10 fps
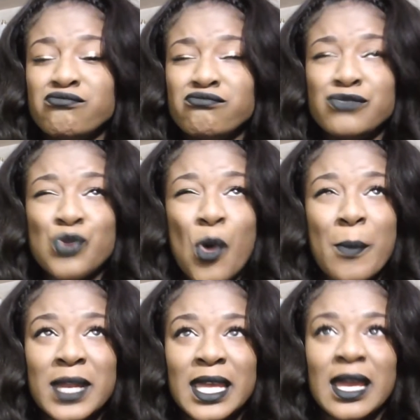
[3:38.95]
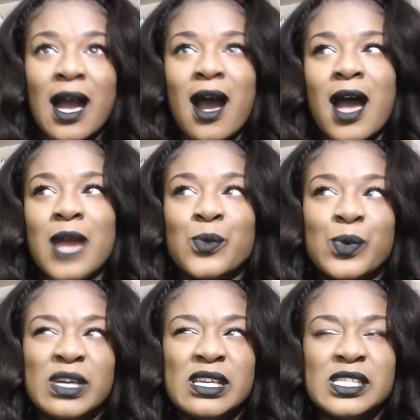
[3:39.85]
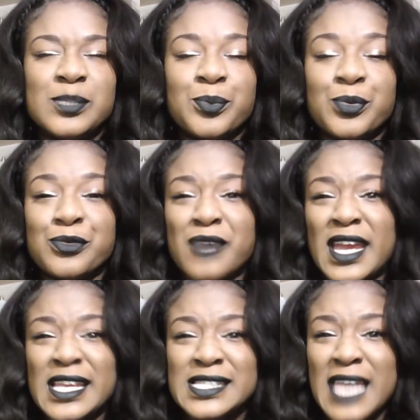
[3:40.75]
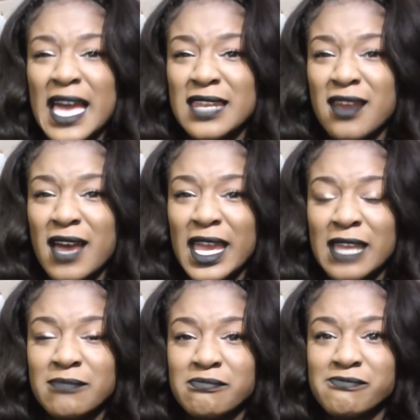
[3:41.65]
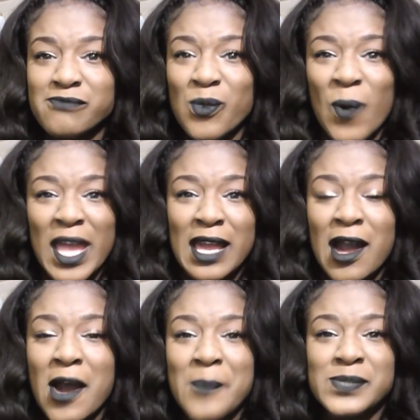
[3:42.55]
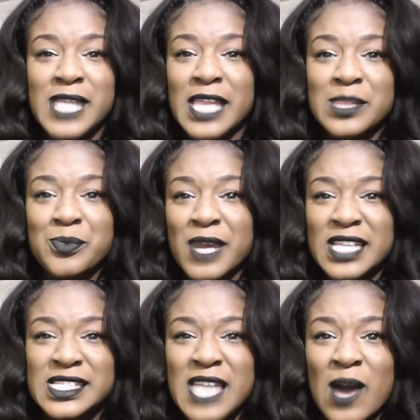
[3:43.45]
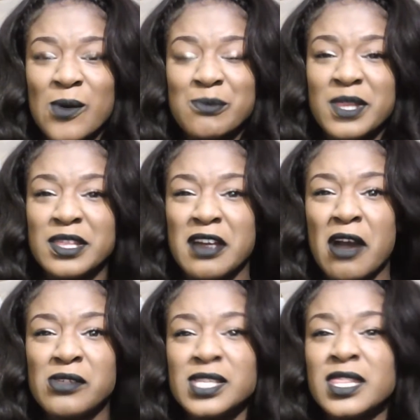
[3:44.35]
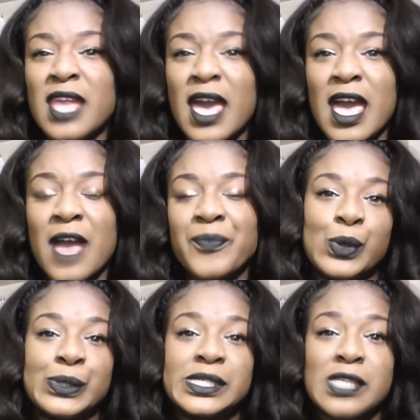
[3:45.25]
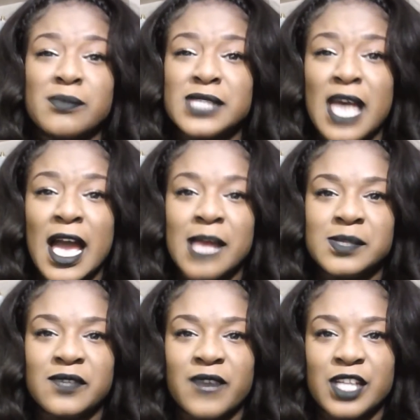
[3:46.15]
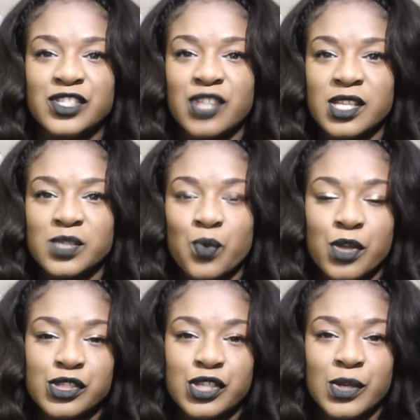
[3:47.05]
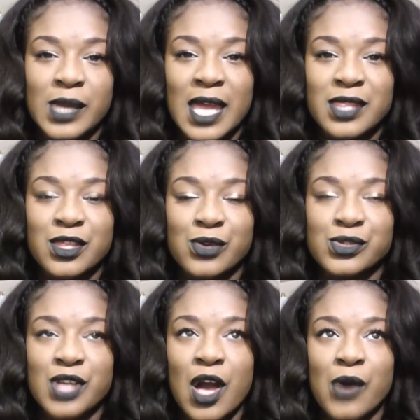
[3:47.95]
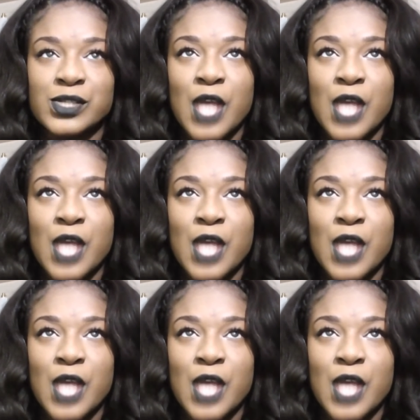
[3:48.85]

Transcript: Normally, I would braid it at night, wake up, take the braids out, and the curls are there. Or sometimes if I just want to get those curls